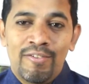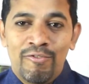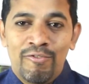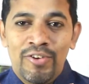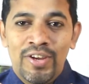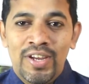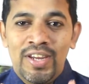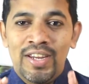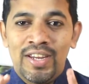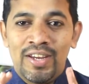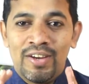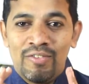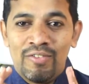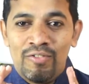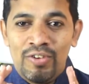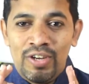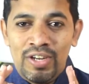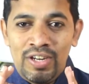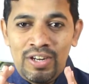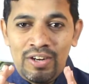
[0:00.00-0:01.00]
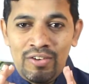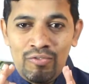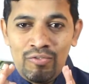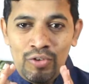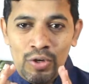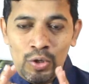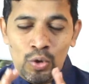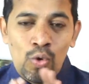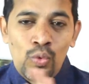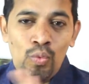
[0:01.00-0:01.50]
we
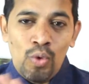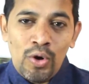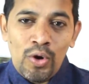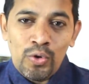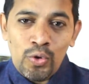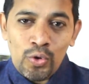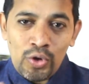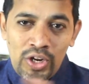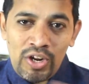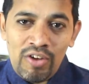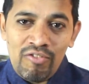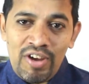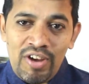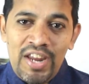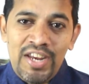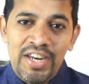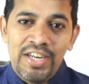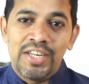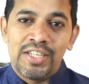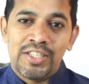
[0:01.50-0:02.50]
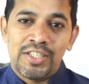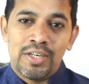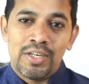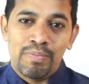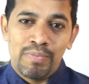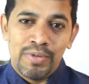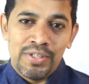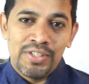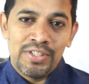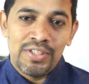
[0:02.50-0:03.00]
don't want to give any
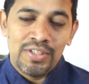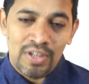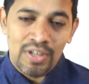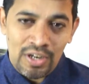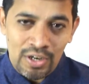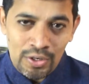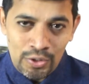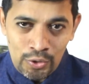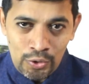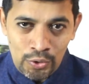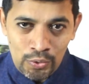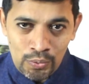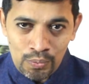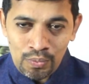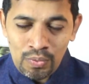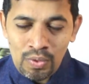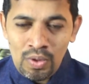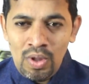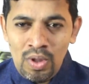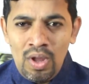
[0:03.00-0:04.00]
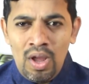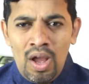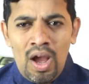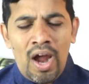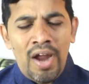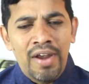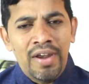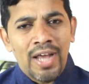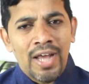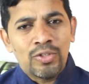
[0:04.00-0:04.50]
disturbance to you.
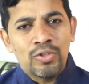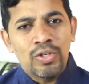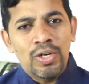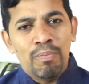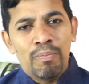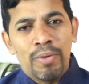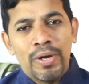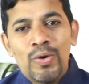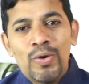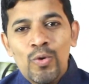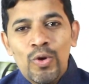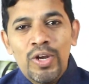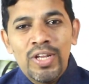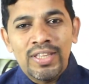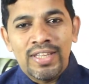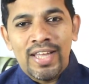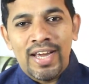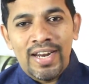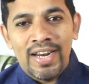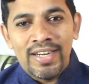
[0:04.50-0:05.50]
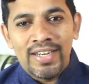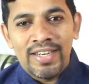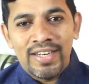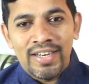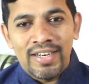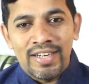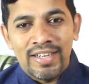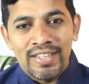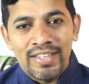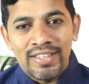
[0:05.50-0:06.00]
And actually, by knowing that,
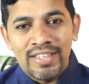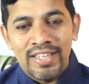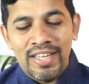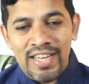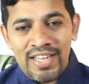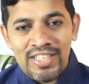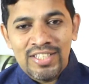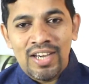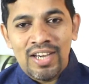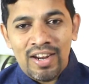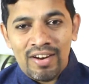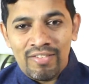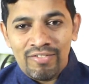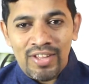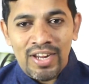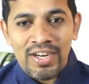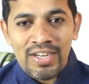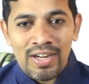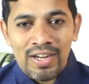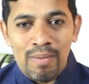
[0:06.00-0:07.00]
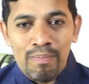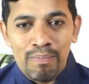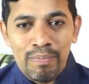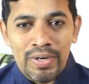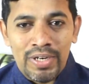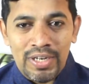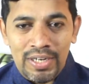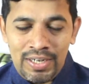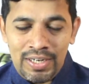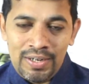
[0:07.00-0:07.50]
the HR of that
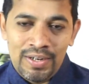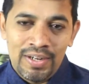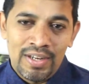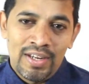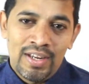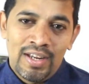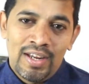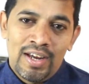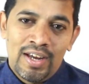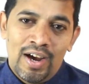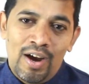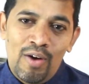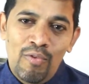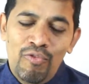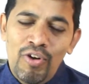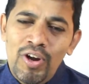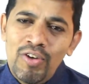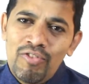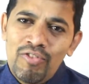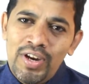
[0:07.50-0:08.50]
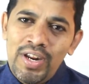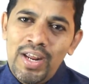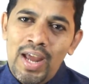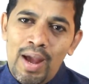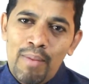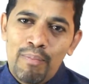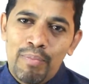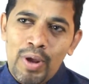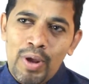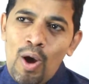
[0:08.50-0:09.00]
company felt very
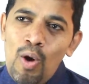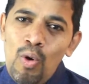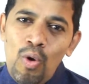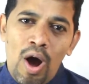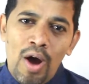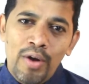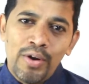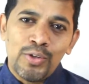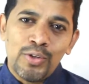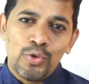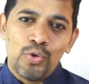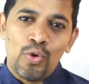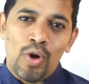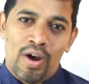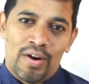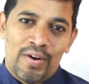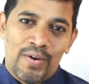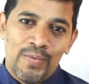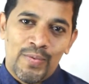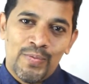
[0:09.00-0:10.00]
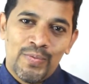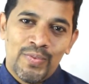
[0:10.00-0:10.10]
happy. How honest you are!